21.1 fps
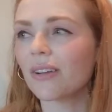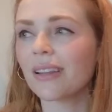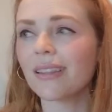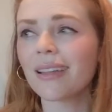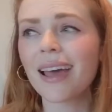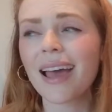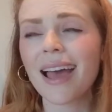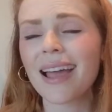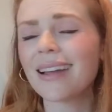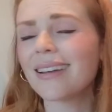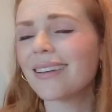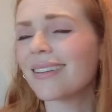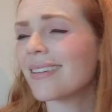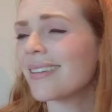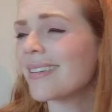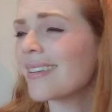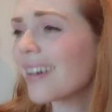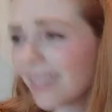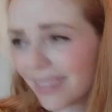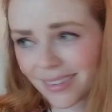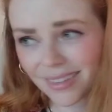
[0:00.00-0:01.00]
And there ain't
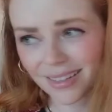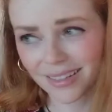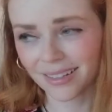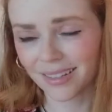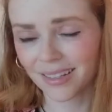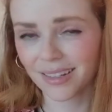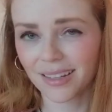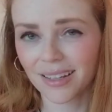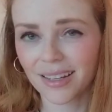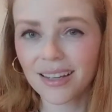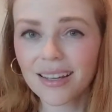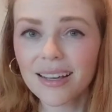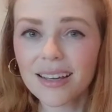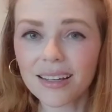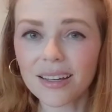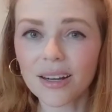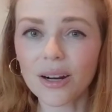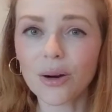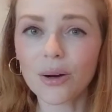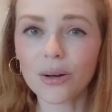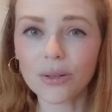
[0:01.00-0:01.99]
nothing
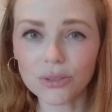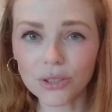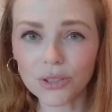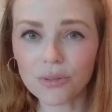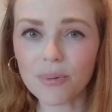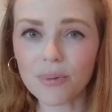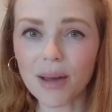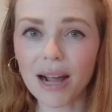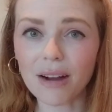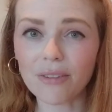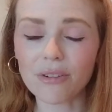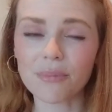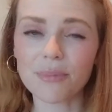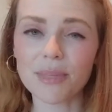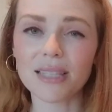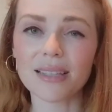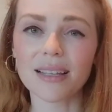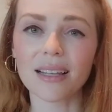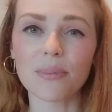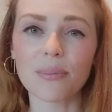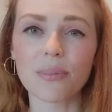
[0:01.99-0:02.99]
gonna hold you back from the
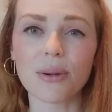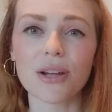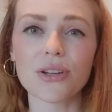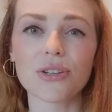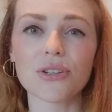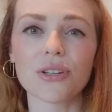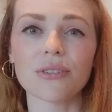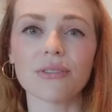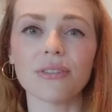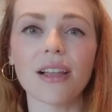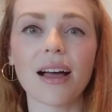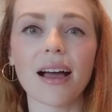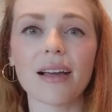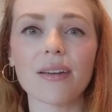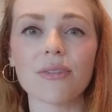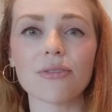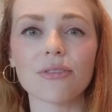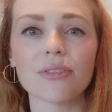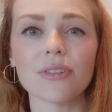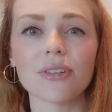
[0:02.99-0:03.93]
celebration of life.